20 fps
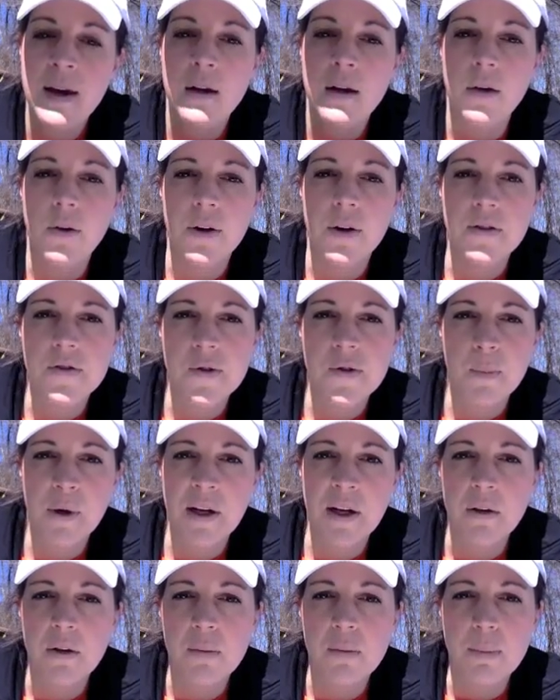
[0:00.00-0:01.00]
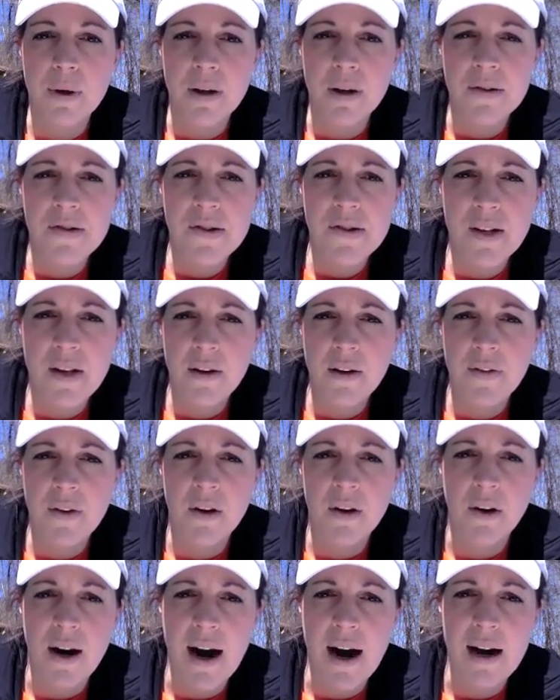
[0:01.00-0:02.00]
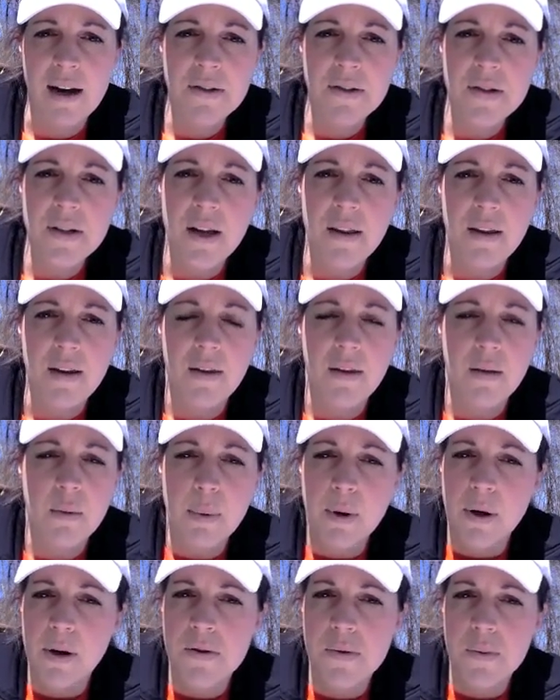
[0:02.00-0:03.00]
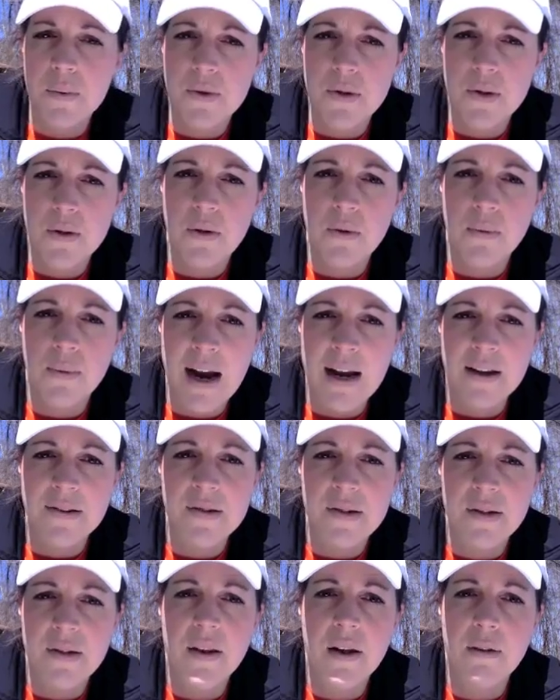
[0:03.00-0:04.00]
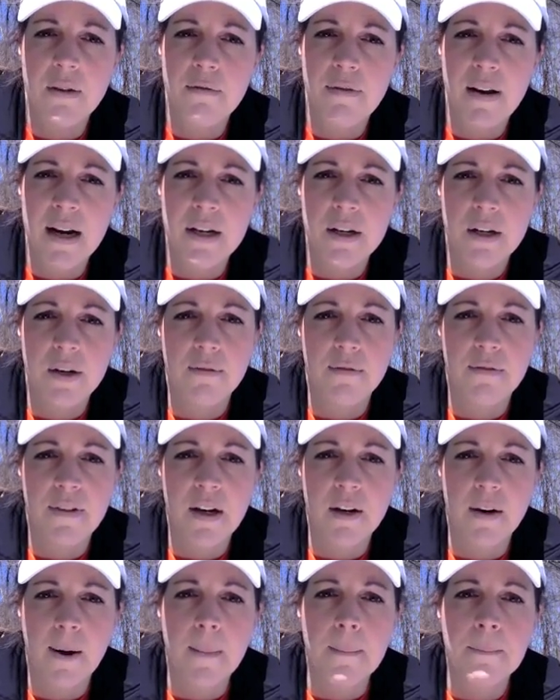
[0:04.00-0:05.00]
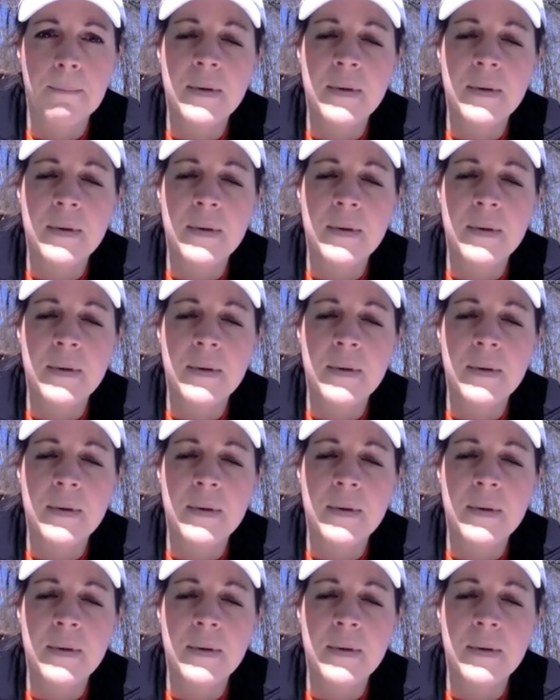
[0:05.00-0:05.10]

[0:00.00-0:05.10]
You can sprinkle birdseed on the ground and then the birds will do the rest. They'll find your feeder.